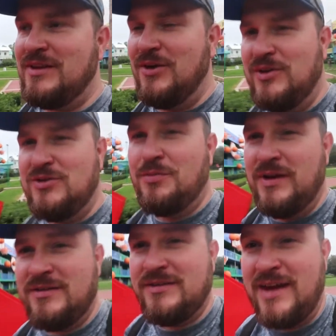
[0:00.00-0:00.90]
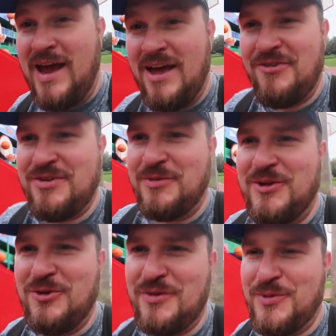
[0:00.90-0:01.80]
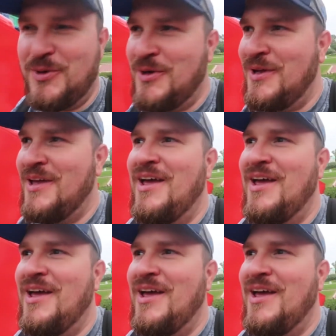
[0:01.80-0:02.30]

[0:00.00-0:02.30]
the only 2 places that have something usable